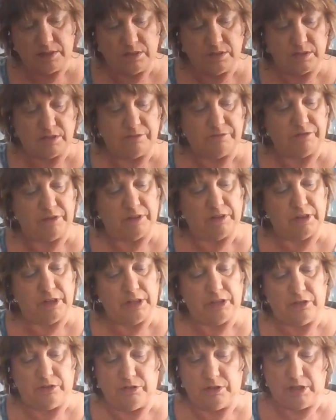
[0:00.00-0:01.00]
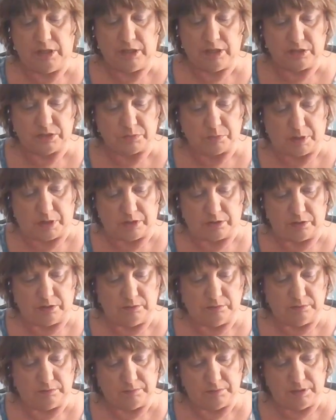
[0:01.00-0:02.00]
This is a very unique
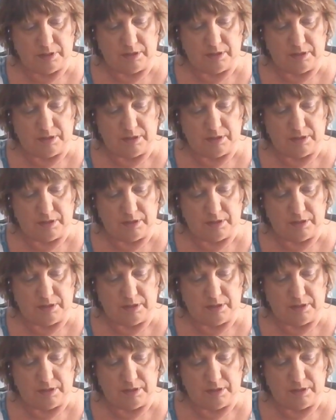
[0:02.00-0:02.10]
sweater.